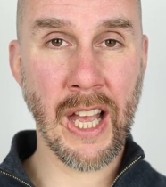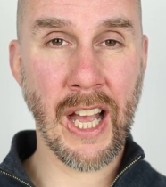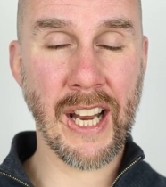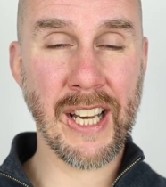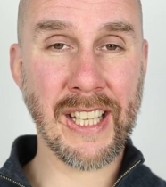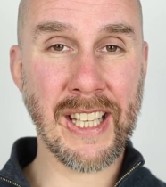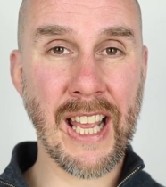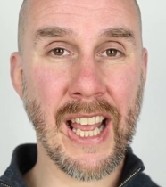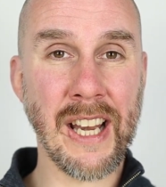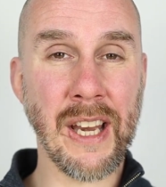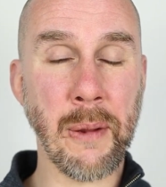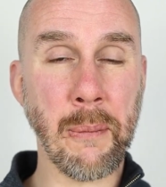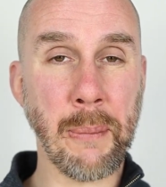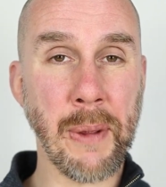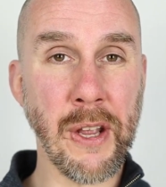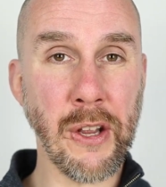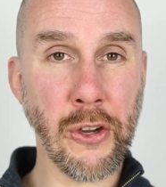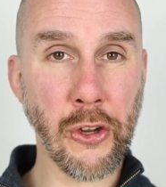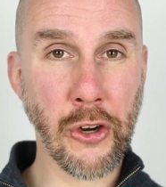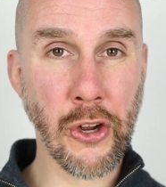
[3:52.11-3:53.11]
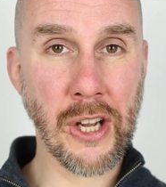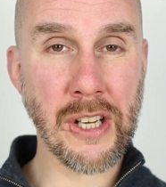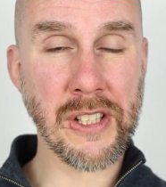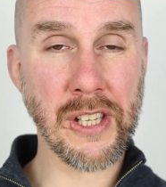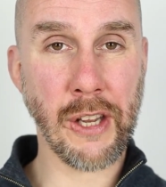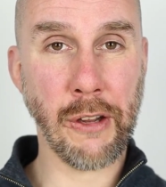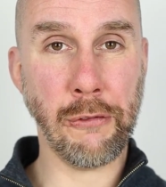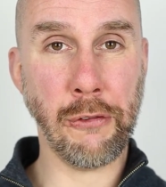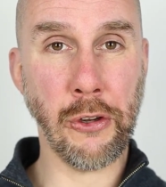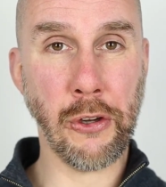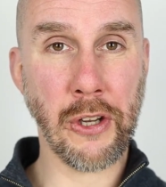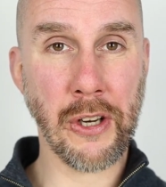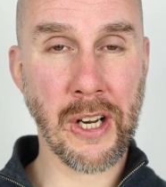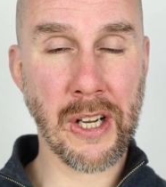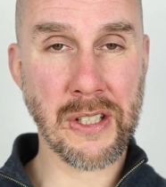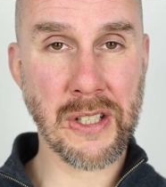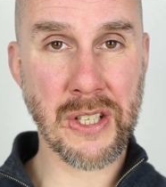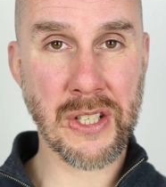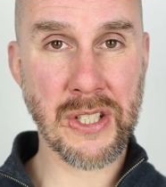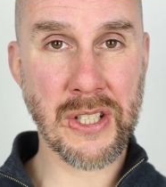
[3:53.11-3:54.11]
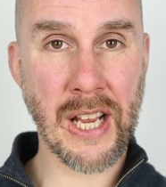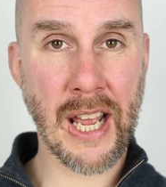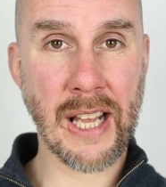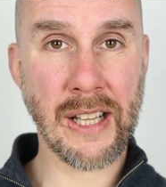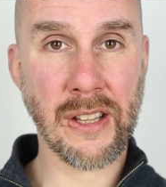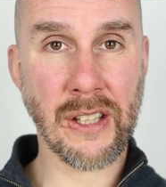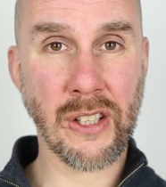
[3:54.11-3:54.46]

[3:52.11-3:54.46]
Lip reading: And again, it'd be a good idea if you could understand